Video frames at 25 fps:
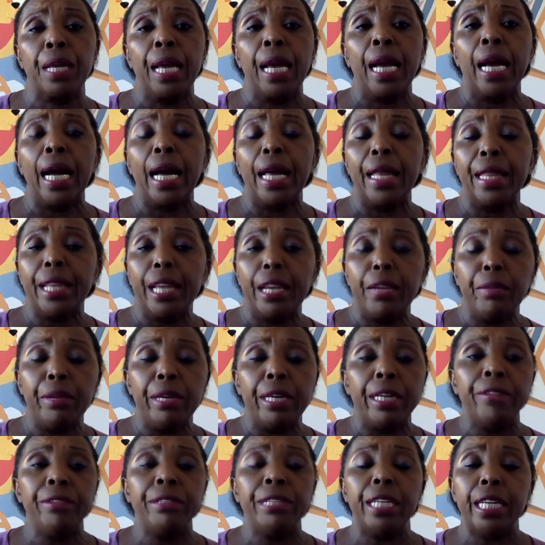And then we
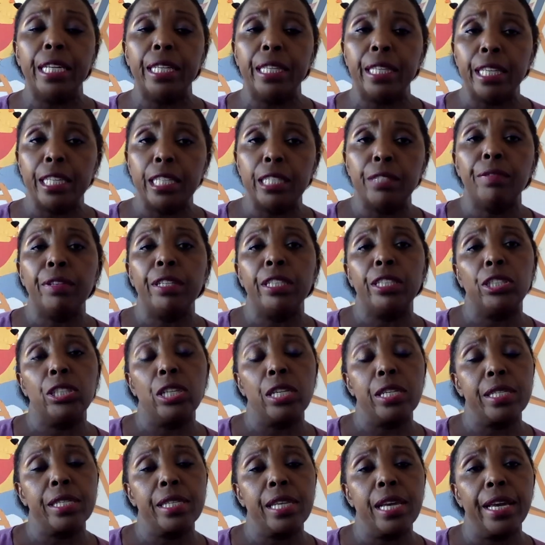create this
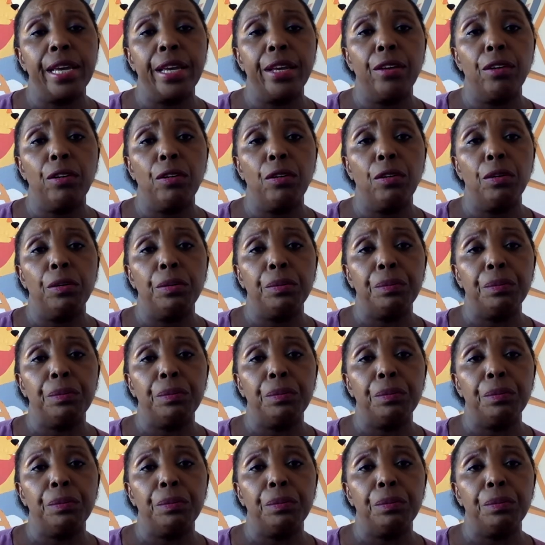vicious cycle.